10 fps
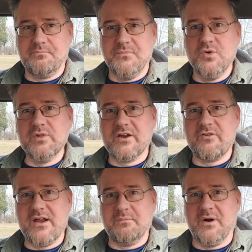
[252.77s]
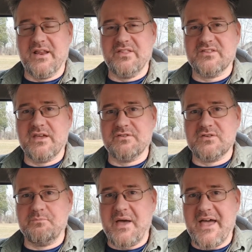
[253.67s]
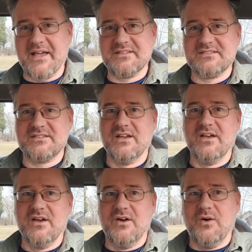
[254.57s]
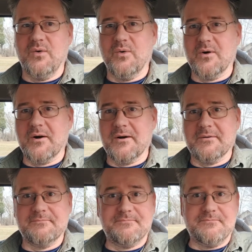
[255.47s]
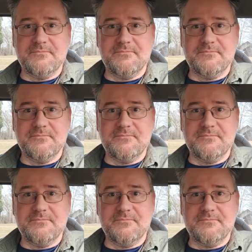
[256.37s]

newly created money that's given to banks or,